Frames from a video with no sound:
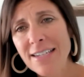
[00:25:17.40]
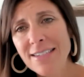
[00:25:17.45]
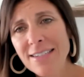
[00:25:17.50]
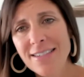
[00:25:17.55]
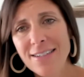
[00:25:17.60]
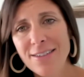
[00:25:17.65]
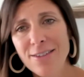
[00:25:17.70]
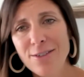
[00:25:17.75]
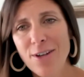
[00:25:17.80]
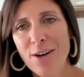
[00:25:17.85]

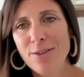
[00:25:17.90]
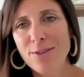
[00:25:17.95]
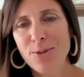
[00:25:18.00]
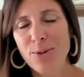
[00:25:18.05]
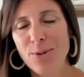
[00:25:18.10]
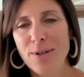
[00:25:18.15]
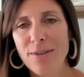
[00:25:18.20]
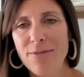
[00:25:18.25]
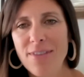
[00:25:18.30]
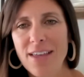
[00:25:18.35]
There's
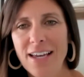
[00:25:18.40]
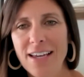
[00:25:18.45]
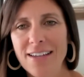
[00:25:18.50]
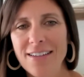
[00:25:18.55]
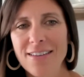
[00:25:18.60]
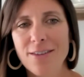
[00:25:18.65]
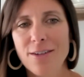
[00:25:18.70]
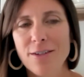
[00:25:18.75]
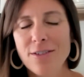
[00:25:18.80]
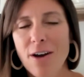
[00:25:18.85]

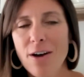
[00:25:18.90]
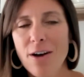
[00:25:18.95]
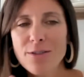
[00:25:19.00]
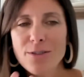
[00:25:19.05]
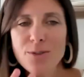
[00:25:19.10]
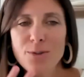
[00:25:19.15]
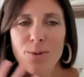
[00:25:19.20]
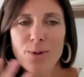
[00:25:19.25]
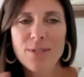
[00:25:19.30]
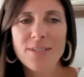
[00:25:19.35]
all
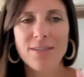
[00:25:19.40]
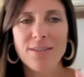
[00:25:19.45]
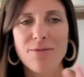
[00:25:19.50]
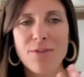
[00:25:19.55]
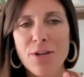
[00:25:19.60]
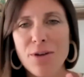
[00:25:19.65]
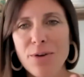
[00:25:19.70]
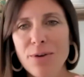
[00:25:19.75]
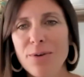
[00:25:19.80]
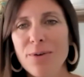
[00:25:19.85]
sorts of
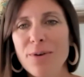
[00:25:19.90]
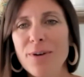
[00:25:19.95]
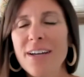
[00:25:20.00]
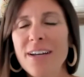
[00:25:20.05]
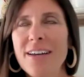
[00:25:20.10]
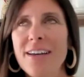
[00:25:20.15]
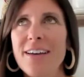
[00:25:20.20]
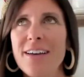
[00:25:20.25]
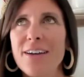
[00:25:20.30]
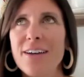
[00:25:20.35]
new
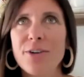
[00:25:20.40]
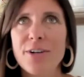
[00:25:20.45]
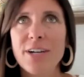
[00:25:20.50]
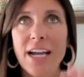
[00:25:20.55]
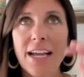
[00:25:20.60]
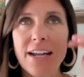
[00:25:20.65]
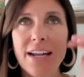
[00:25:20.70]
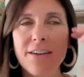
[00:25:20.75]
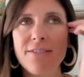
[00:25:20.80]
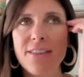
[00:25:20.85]

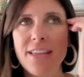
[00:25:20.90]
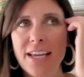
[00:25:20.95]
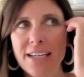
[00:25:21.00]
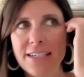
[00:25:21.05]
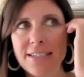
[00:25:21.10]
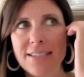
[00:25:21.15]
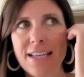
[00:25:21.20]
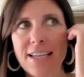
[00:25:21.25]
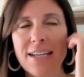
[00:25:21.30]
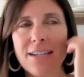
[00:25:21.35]
creative
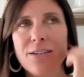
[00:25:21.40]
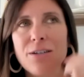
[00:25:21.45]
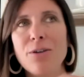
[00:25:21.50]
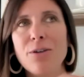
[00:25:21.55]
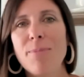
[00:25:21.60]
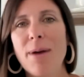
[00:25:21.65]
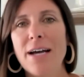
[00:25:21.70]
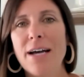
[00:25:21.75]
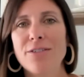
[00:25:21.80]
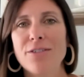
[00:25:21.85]
things that
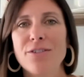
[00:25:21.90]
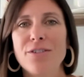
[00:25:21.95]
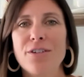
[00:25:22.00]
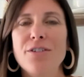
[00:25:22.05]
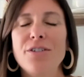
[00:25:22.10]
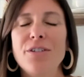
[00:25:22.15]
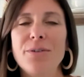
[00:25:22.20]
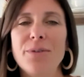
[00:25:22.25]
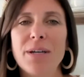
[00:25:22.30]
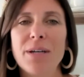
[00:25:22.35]
youth pastors are
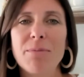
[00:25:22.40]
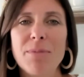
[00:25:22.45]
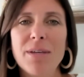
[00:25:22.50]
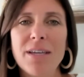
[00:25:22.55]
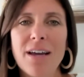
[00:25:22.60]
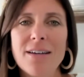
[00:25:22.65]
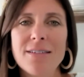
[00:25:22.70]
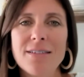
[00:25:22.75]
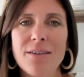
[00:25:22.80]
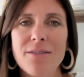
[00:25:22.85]
doing
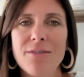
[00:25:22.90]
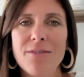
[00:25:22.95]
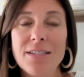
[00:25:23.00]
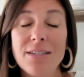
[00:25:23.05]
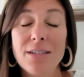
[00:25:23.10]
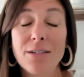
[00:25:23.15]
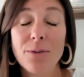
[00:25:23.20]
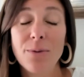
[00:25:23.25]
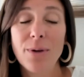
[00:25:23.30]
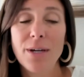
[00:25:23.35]
because of the
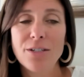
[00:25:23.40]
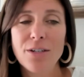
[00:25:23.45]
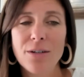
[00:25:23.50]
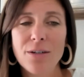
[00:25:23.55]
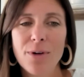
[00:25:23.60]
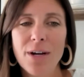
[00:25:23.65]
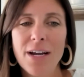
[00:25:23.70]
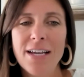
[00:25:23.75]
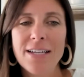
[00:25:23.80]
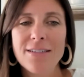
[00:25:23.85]
situation
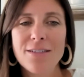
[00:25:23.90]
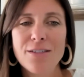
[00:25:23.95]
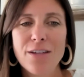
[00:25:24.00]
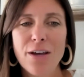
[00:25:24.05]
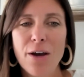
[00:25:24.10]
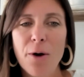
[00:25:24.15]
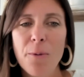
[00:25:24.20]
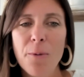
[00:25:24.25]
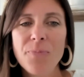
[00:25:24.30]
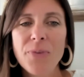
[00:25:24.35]
we're in.
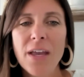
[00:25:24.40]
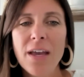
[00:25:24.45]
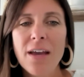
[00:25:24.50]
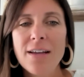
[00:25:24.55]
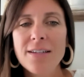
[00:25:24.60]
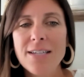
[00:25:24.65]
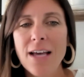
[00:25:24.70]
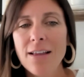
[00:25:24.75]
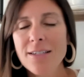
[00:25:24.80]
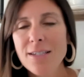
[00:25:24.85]
So
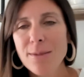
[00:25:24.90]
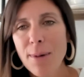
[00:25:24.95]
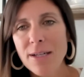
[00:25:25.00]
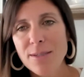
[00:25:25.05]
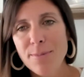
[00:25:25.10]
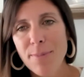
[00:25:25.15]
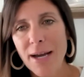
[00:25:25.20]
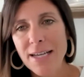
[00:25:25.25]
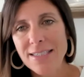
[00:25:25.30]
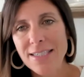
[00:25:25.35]
tell us about
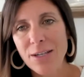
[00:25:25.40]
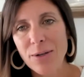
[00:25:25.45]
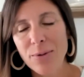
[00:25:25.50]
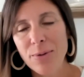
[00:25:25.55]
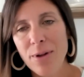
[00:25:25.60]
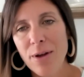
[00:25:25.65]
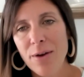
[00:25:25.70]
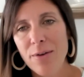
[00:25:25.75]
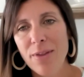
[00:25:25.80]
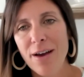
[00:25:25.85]
Spicy
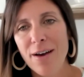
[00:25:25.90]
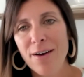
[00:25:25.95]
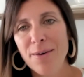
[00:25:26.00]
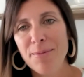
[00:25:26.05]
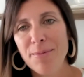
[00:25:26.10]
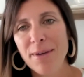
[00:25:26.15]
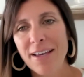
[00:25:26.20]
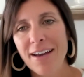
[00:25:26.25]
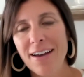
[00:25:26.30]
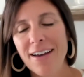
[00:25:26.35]
Uno, though,
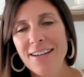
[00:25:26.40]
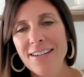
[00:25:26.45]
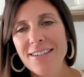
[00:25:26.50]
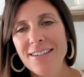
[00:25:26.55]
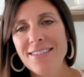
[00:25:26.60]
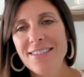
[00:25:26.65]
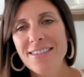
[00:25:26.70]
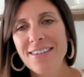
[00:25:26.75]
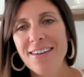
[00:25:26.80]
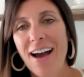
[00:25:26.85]

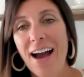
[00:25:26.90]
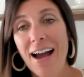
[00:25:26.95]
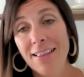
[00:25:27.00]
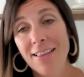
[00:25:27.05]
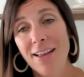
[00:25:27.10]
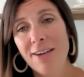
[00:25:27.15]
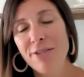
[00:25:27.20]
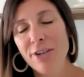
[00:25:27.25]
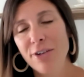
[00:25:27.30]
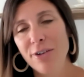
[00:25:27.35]
because I
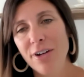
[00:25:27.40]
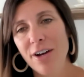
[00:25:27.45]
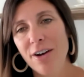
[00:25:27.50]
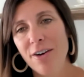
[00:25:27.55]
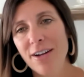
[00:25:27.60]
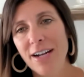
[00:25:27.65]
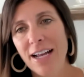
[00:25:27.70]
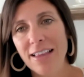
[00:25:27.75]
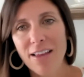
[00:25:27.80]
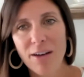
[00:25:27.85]
love Uno
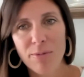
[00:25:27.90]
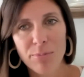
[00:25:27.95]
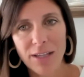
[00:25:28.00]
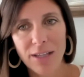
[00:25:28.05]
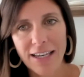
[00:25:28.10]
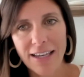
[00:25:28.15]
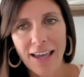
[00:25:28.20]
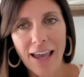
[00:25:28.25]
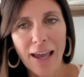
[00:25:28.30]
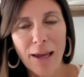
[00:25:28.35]
and I love
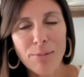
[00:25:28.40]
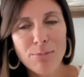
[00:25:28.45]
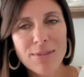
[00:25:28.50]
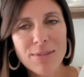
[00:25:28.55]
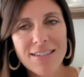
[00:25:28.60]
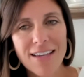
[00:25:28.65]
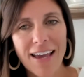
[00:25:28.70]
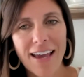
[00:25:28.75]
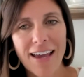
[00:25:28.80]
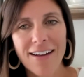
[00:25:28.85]
playing games.
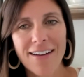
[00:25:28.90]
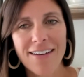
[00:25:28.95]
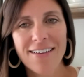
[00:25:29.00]
And